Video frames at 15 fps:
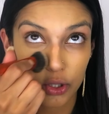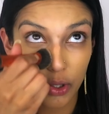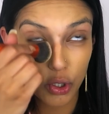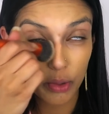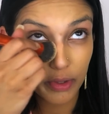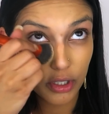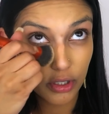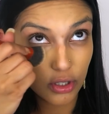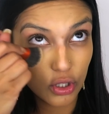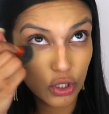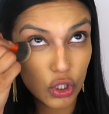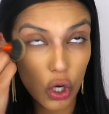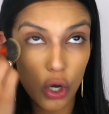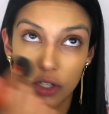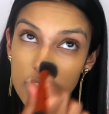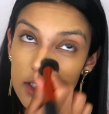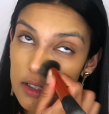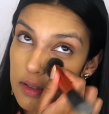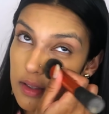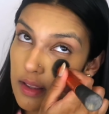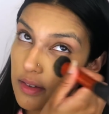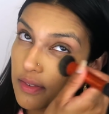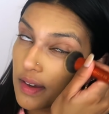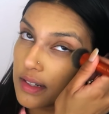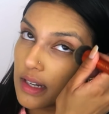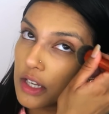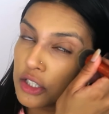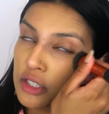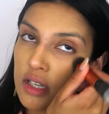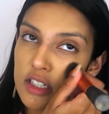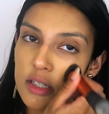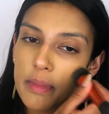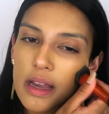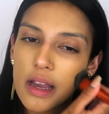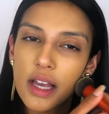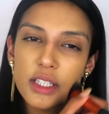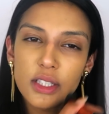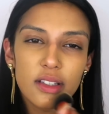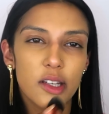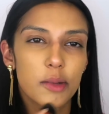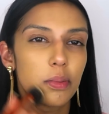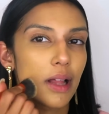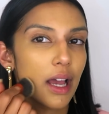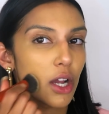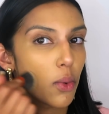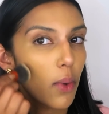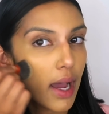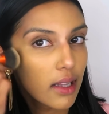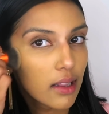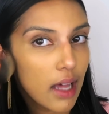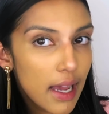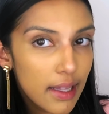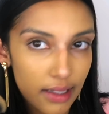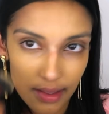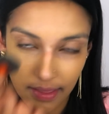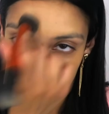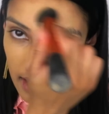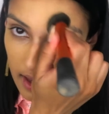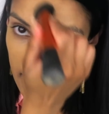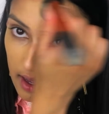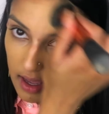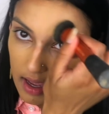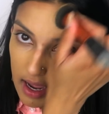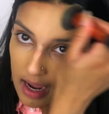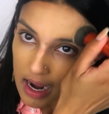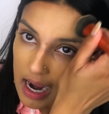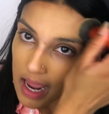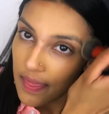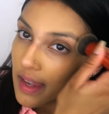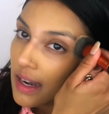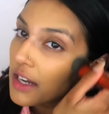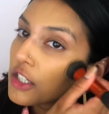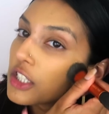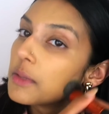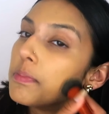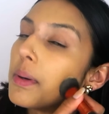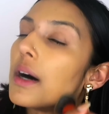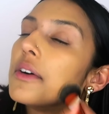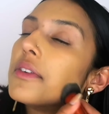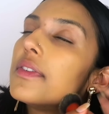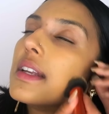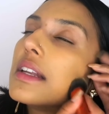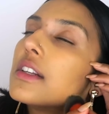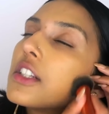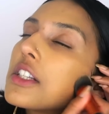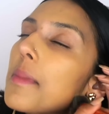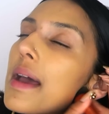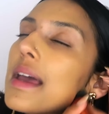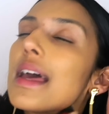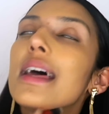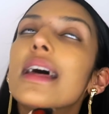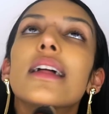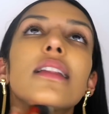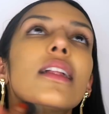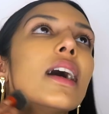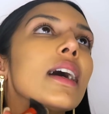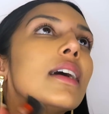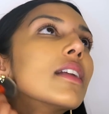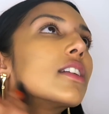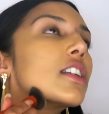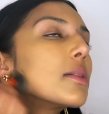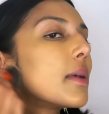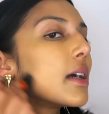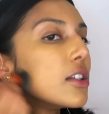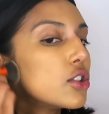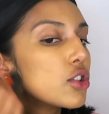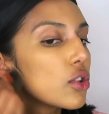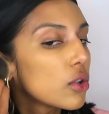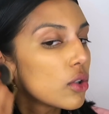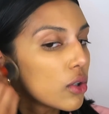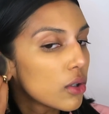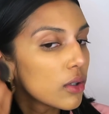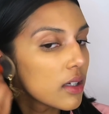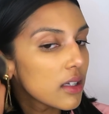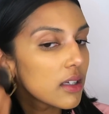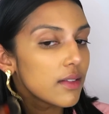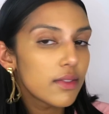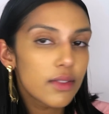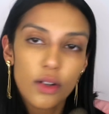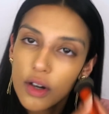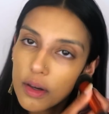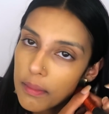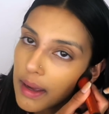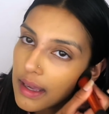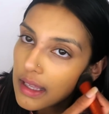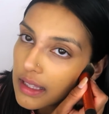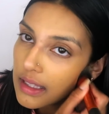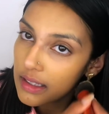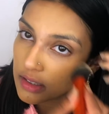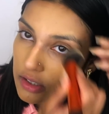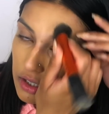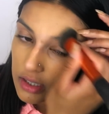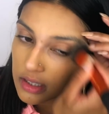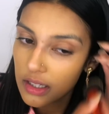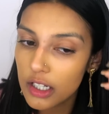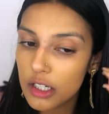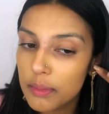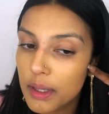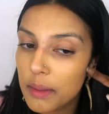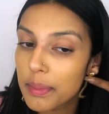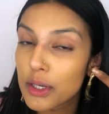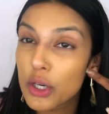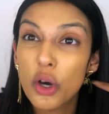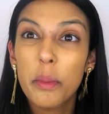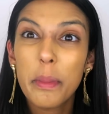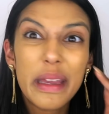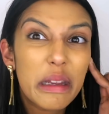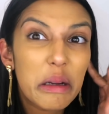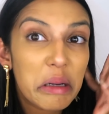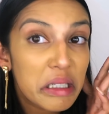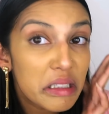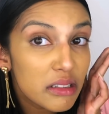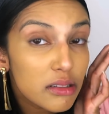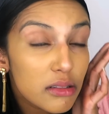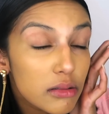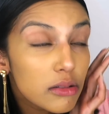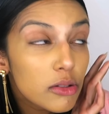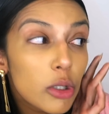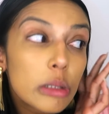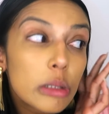So I normally just dot the foundation under my eyes because I apply quite lightly there. And then I just buff it into my hairline, under my jaw, even on my ears just a little bit, but not my earrings.